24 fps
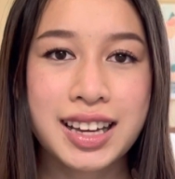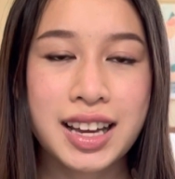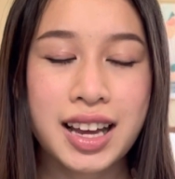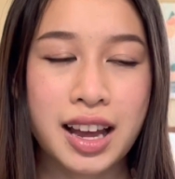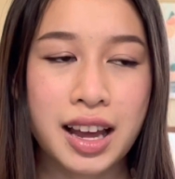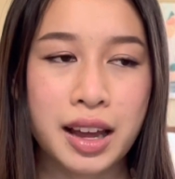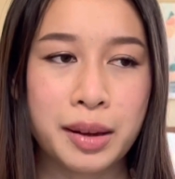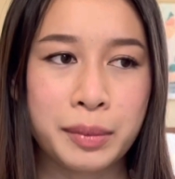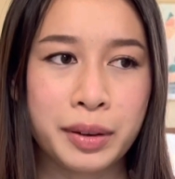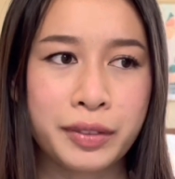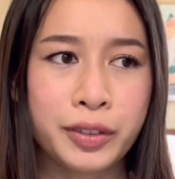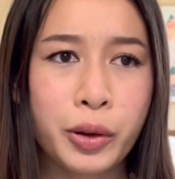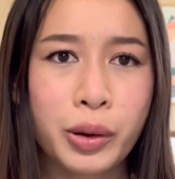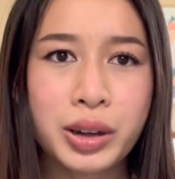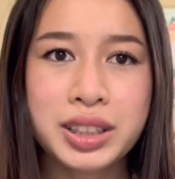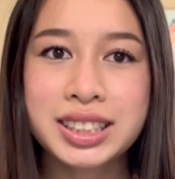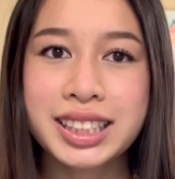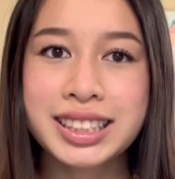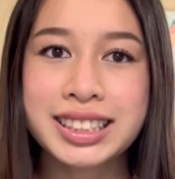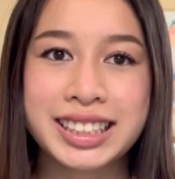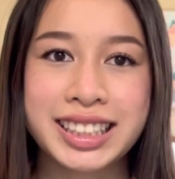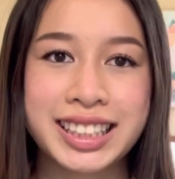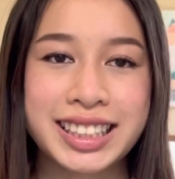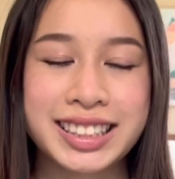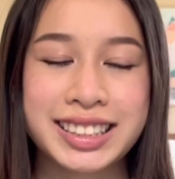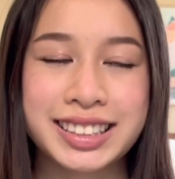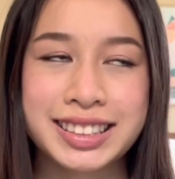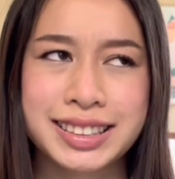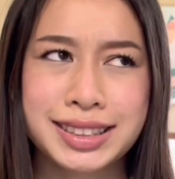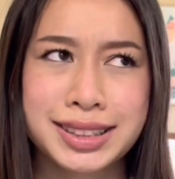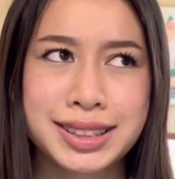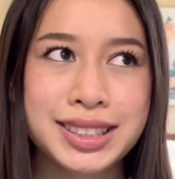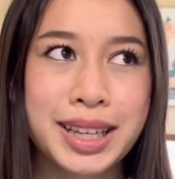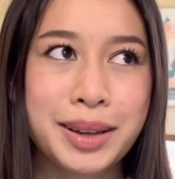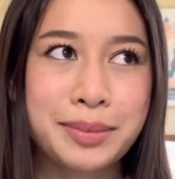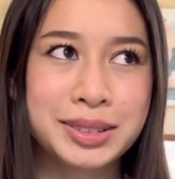Um, of course I did
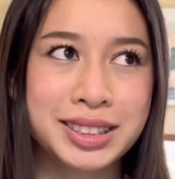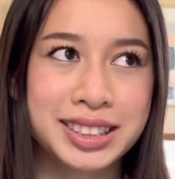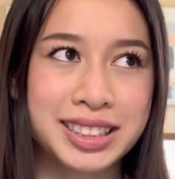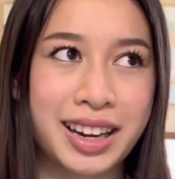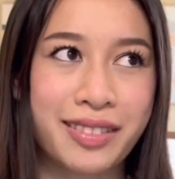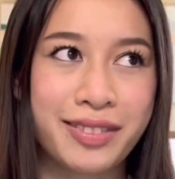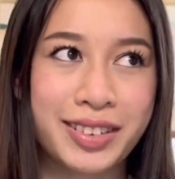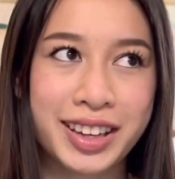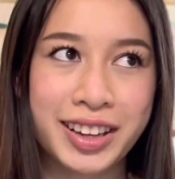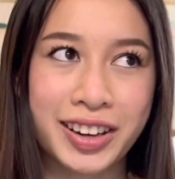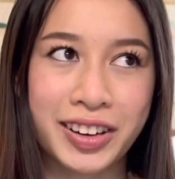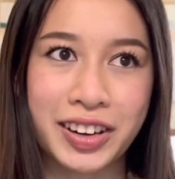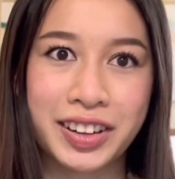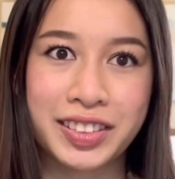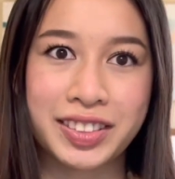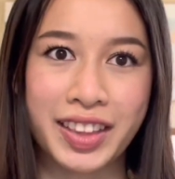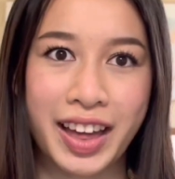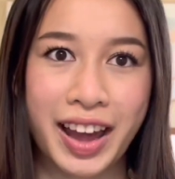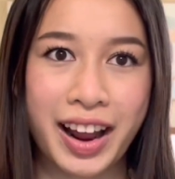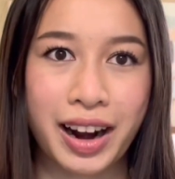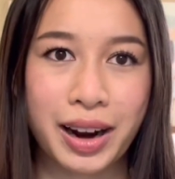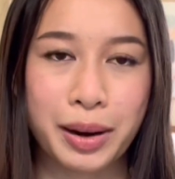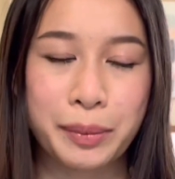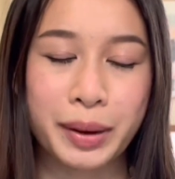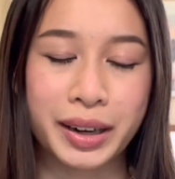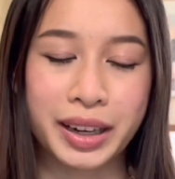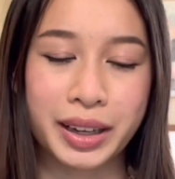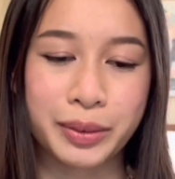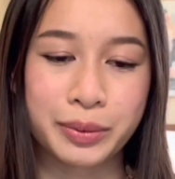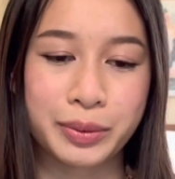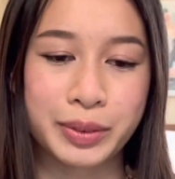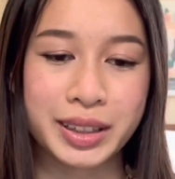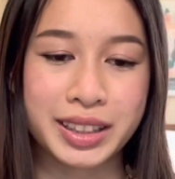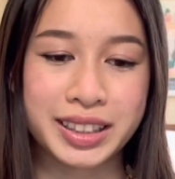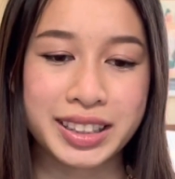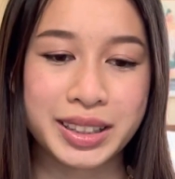some stuff here and there, but it
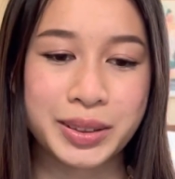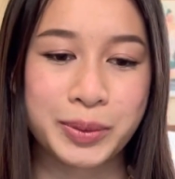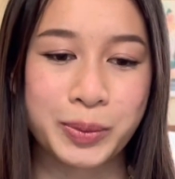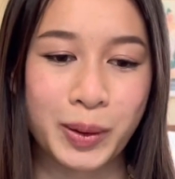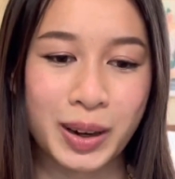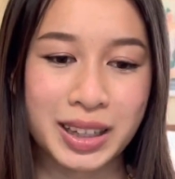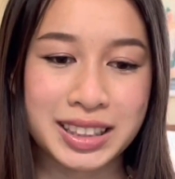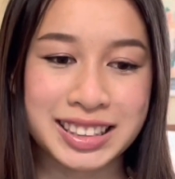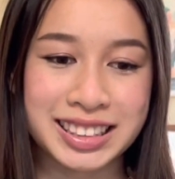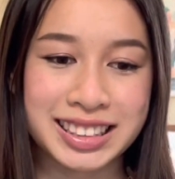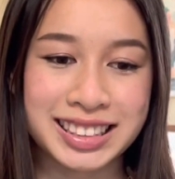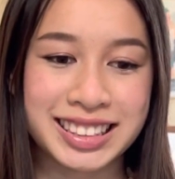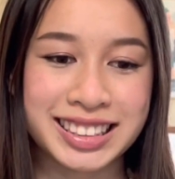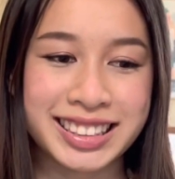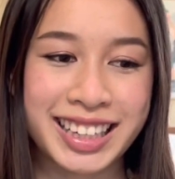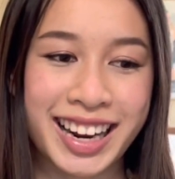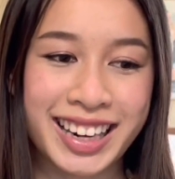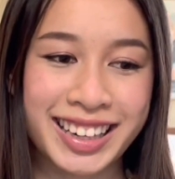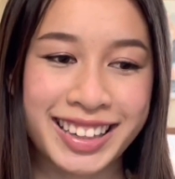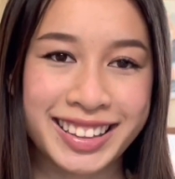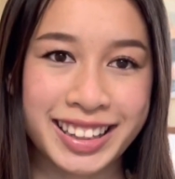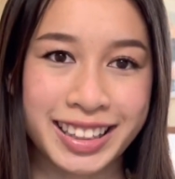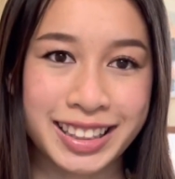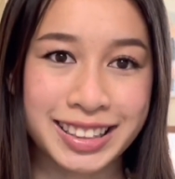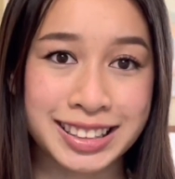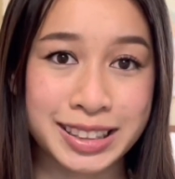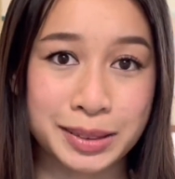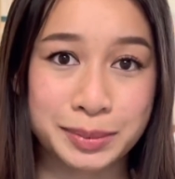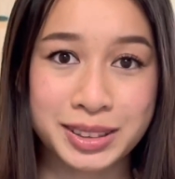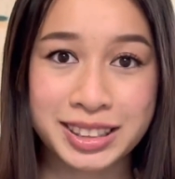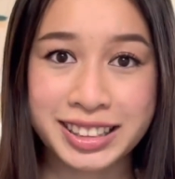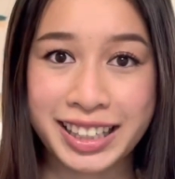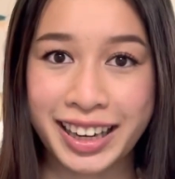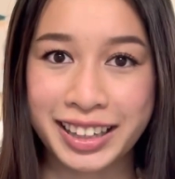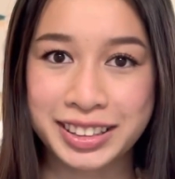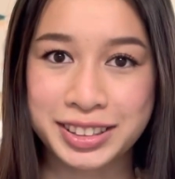really wasn't anything
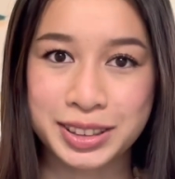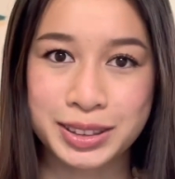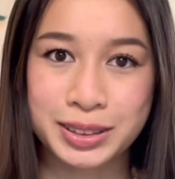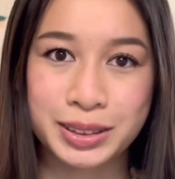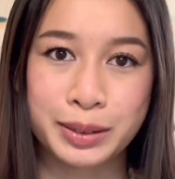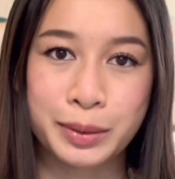substantial.